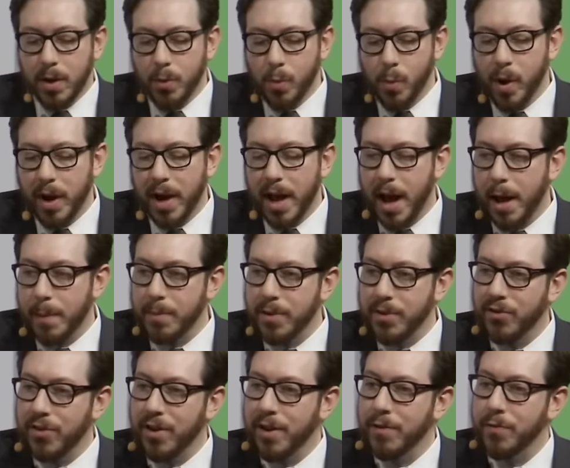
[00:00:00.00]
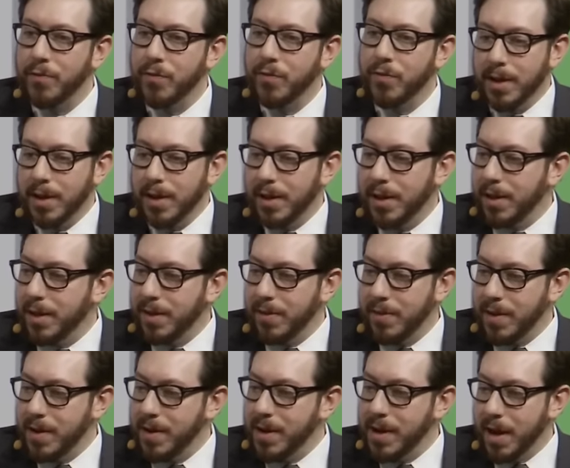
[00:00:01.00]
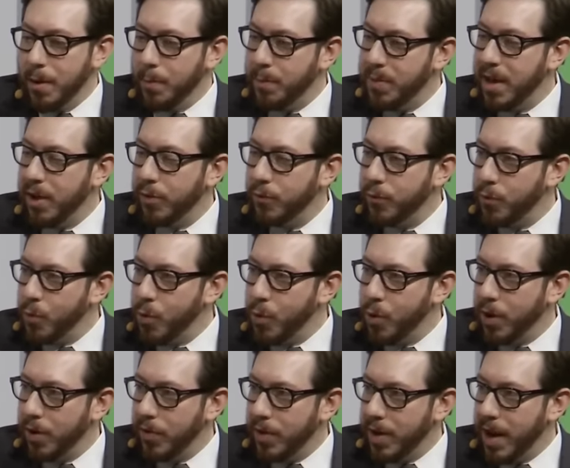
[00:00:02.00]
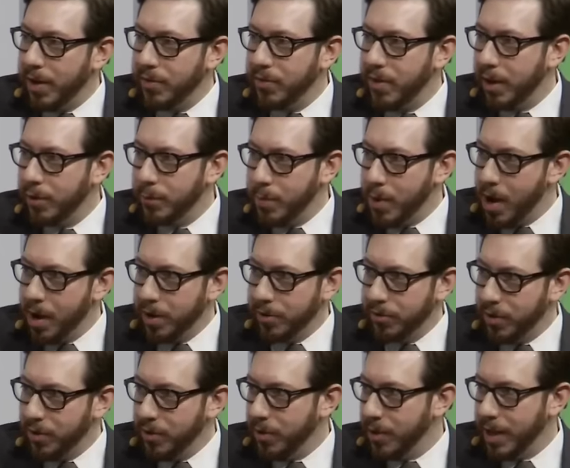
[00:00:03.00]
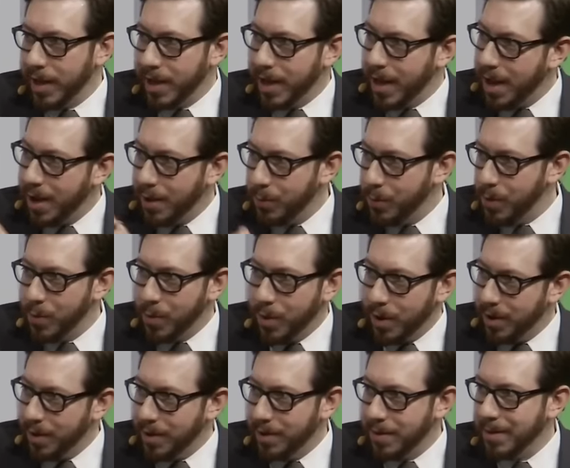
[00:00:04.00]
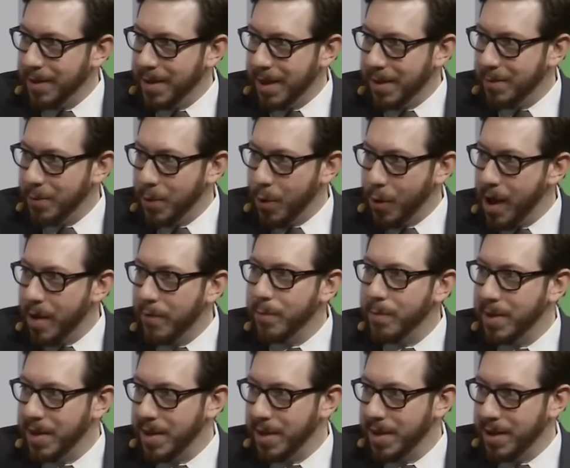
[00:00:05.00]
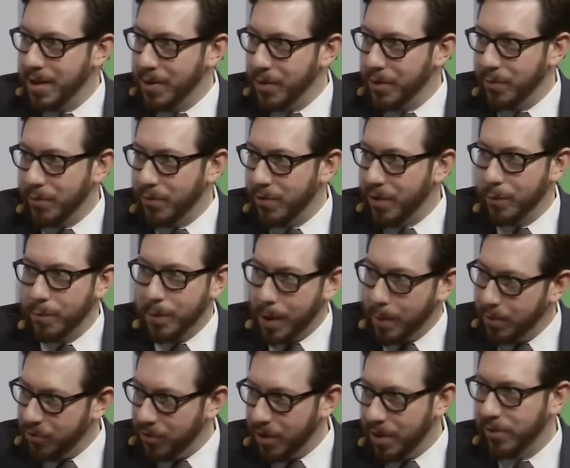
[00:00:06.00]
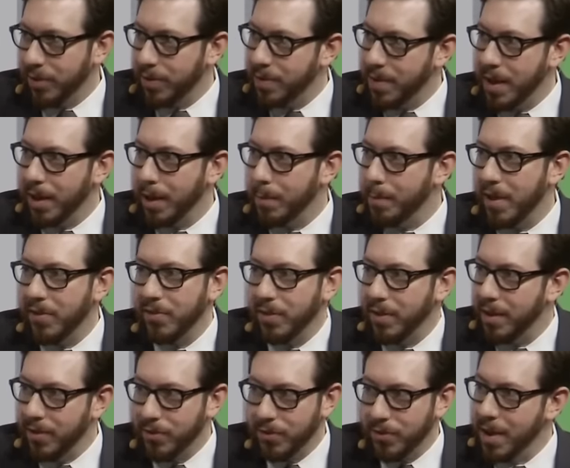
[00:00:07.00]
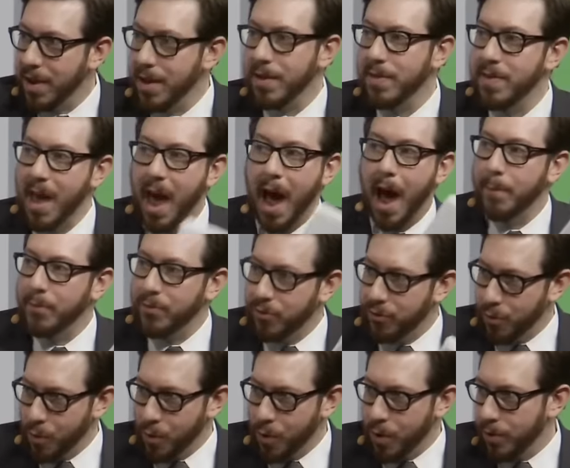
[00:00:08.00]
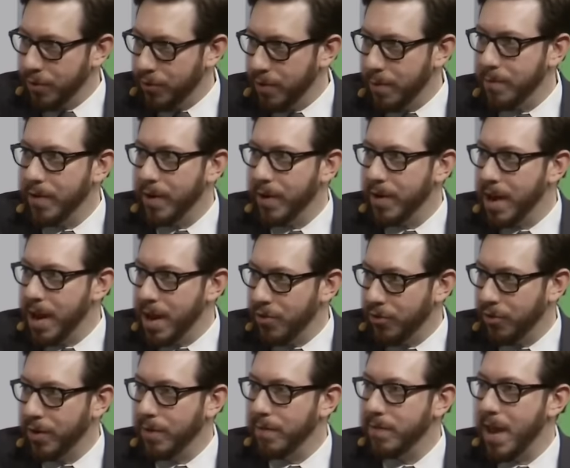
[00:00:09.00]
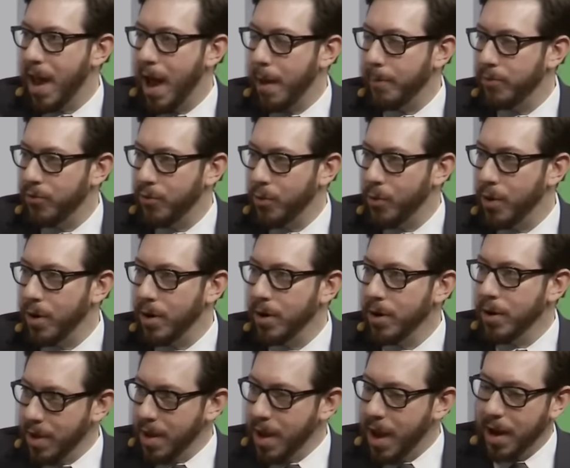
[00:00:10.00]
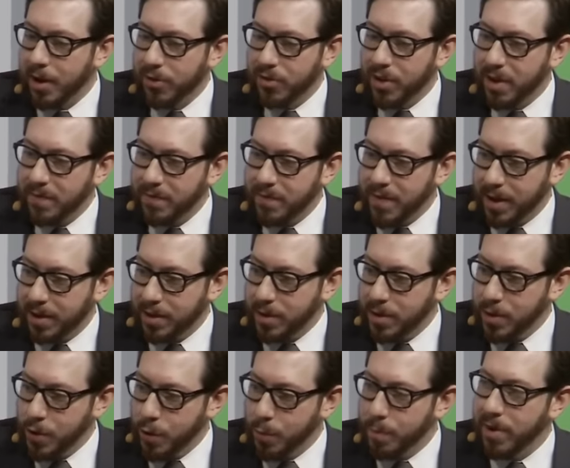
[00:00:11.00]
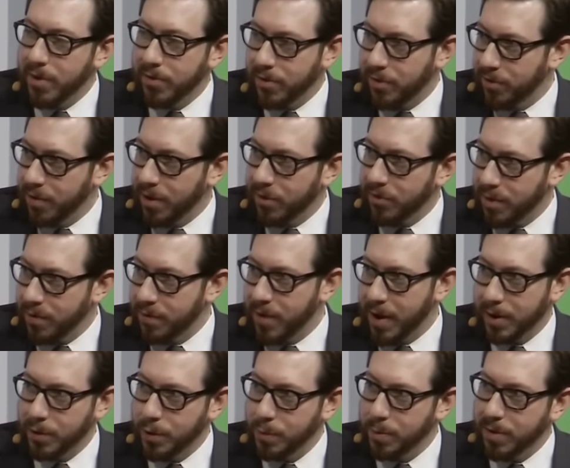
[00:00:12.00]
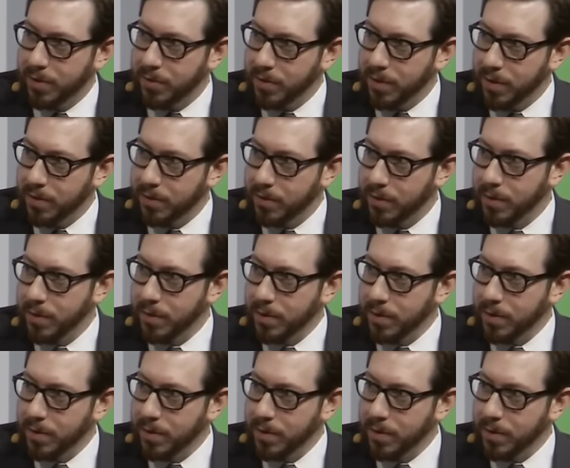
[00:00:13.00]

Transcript: What happens if uh, the you know PS4 and the next Xbox they're, they're like, hey, we want to get all, everybody in here. Self-publishing is a thing. It basically is the App Store or some variation of the App Store how does that affect your business? Does it affect your business?